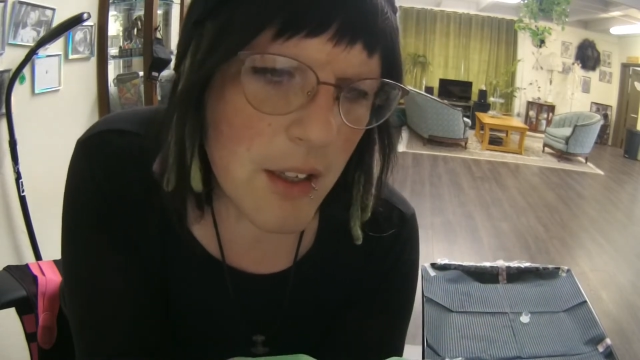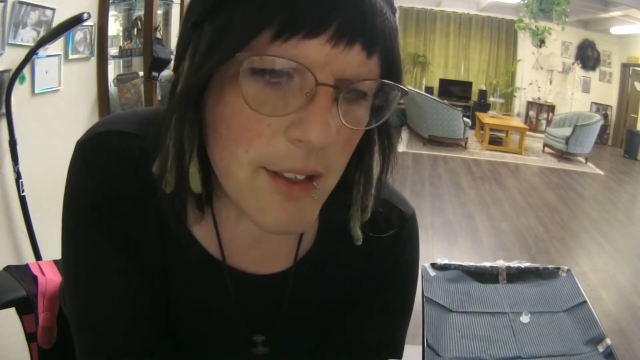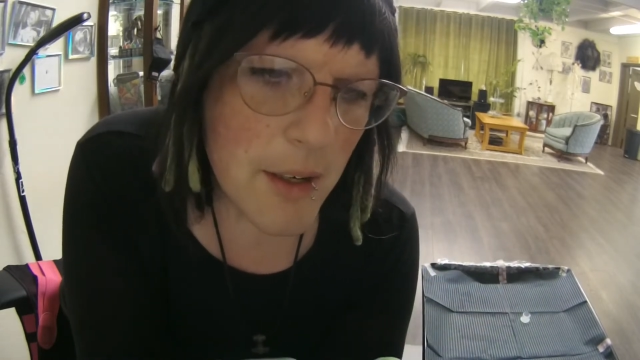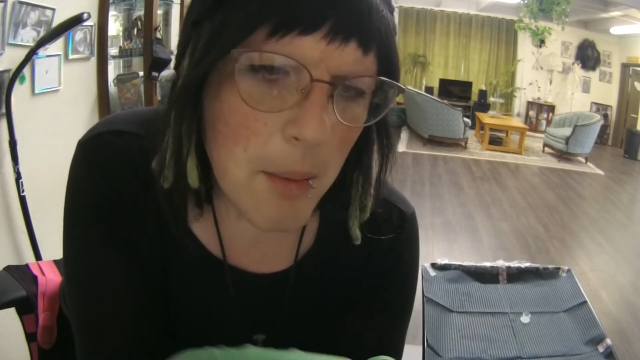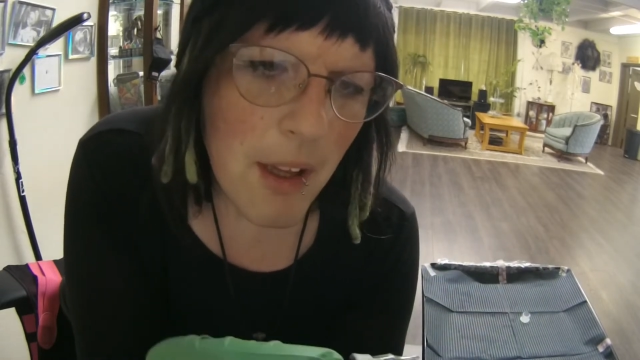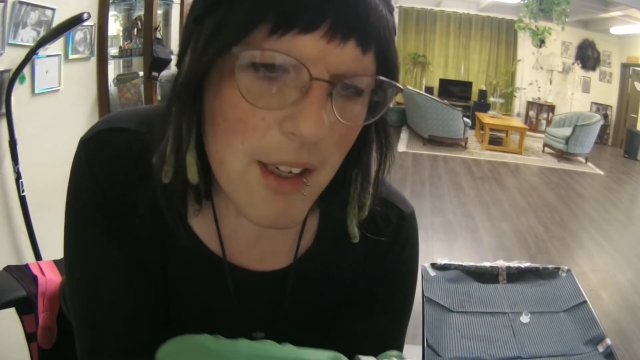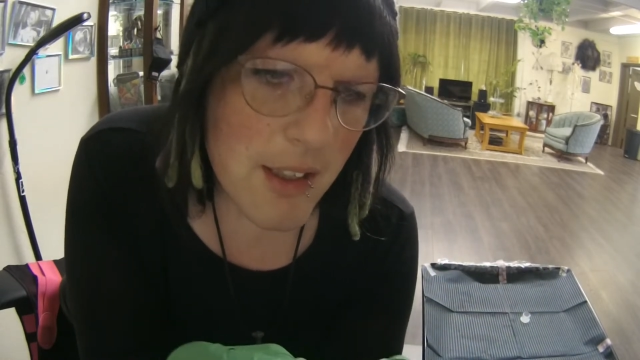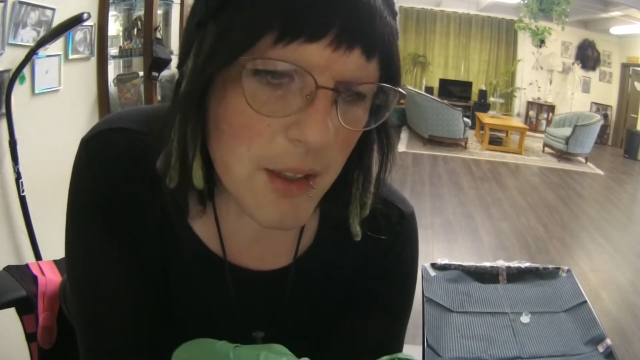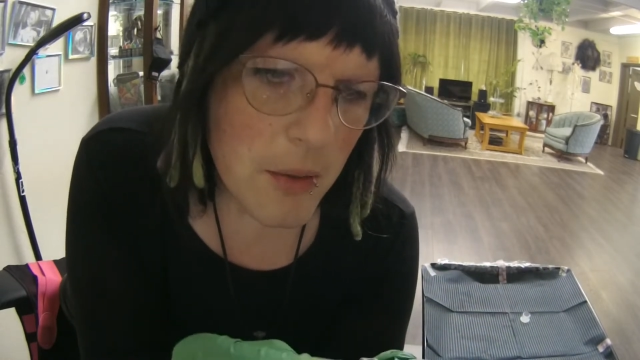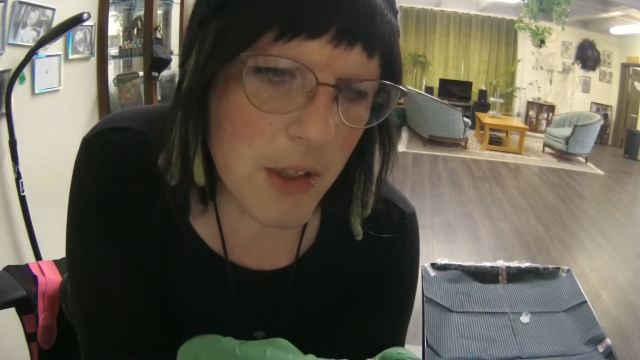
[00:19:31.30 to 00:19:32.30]
clear
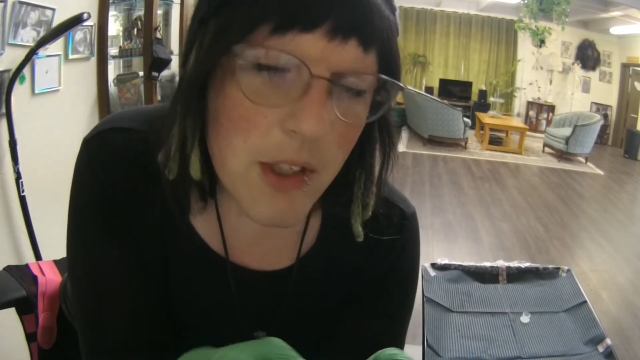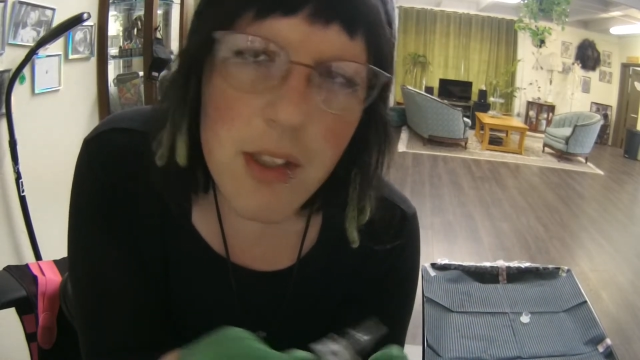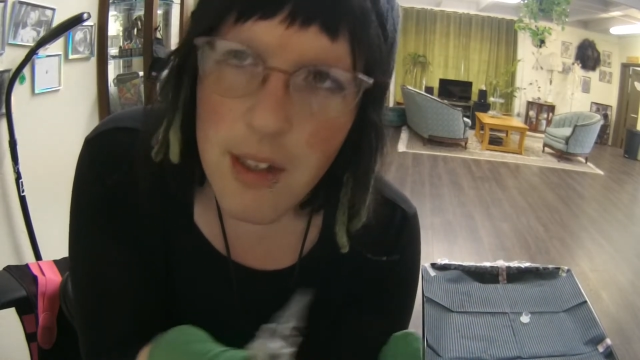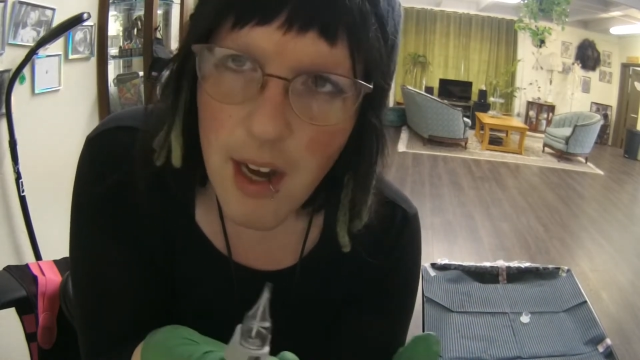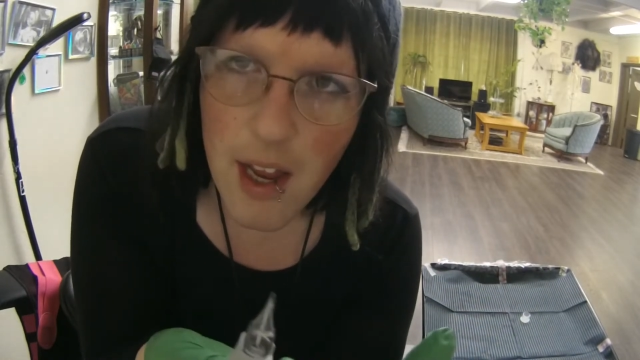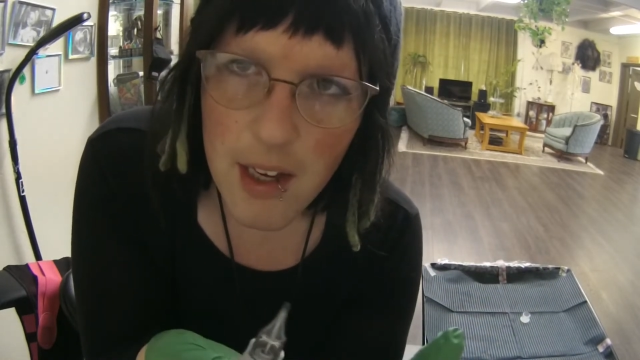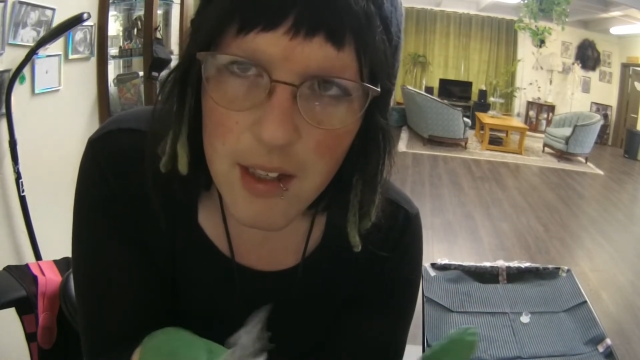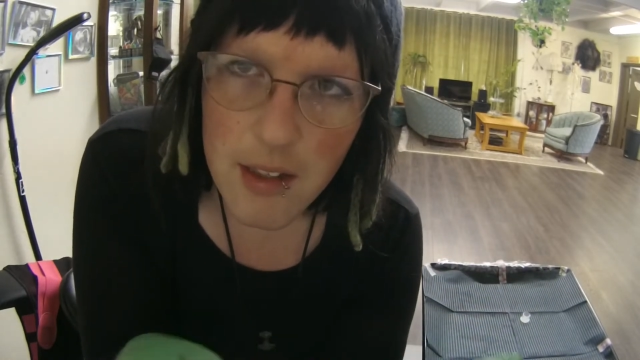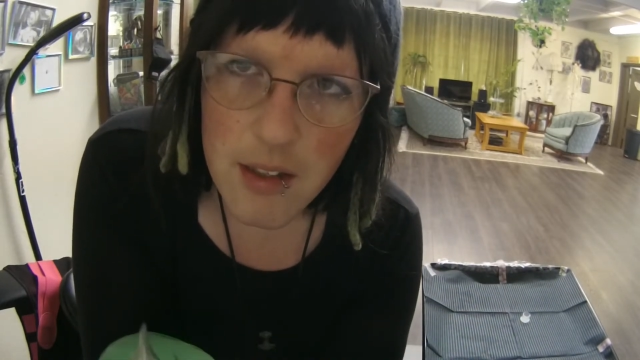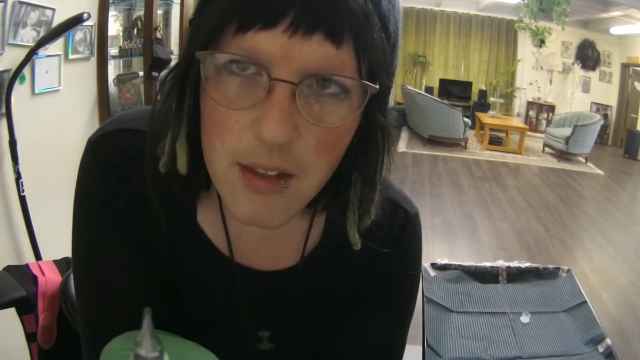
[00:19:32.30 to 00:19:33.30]
plastic, which is
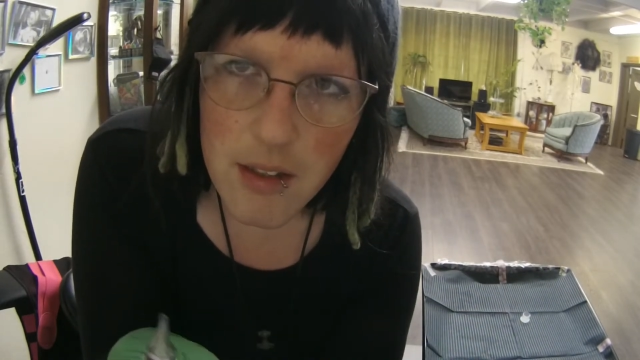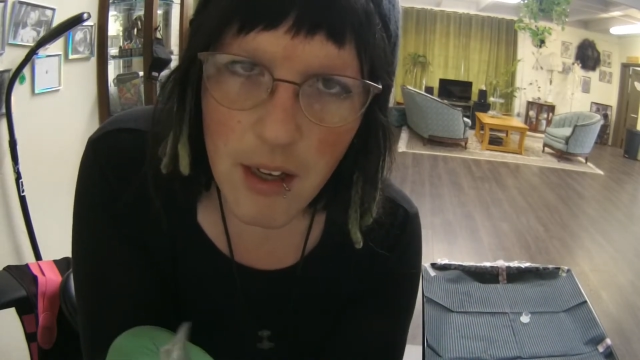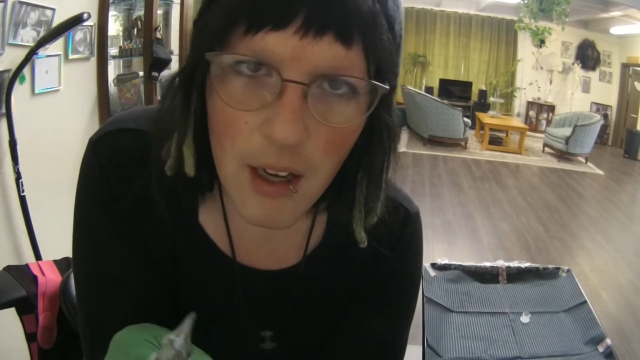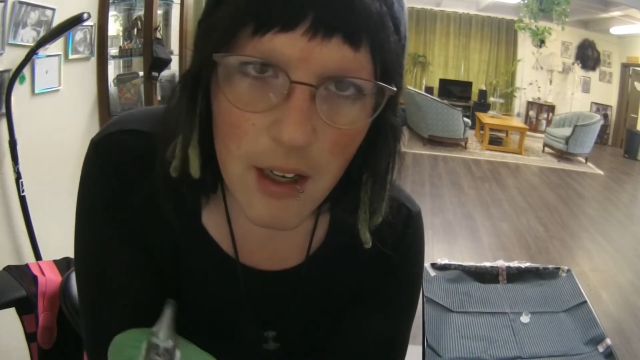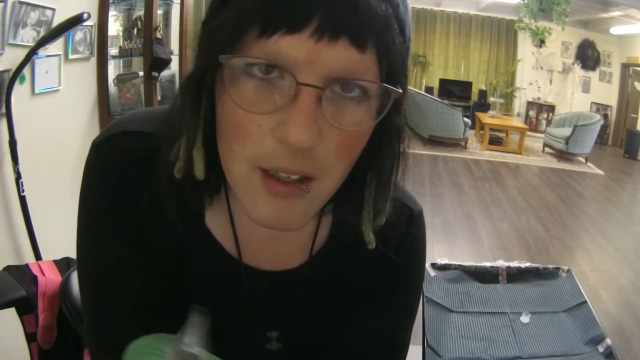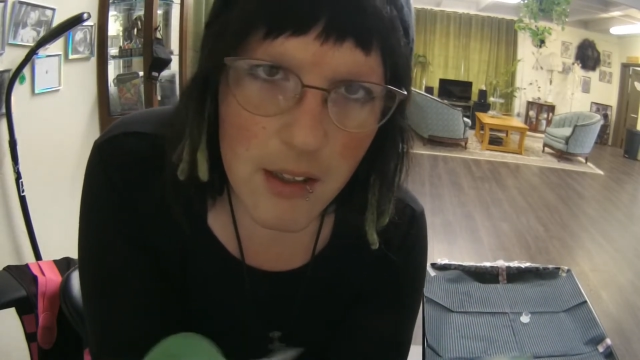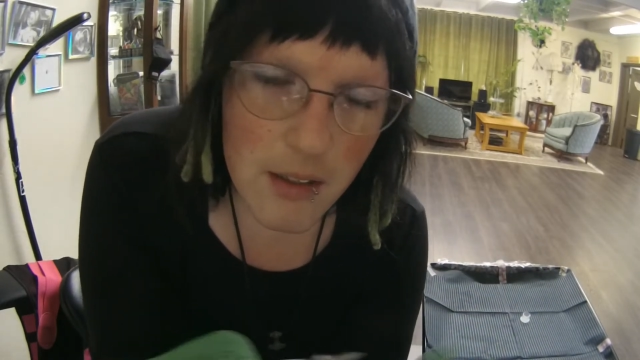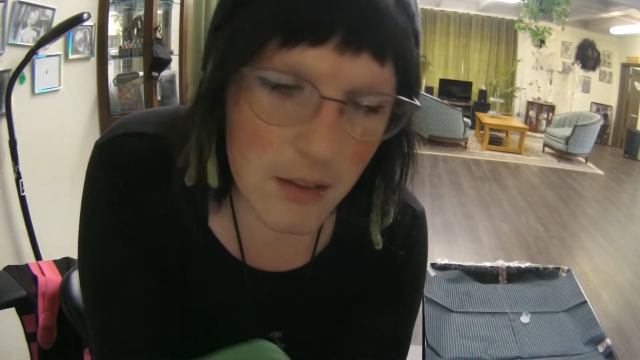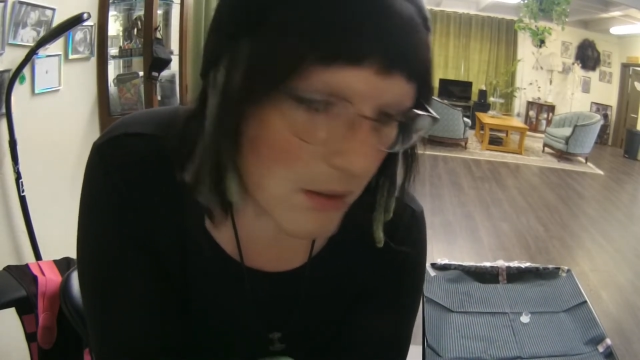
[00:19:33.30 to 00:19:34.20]
nice. I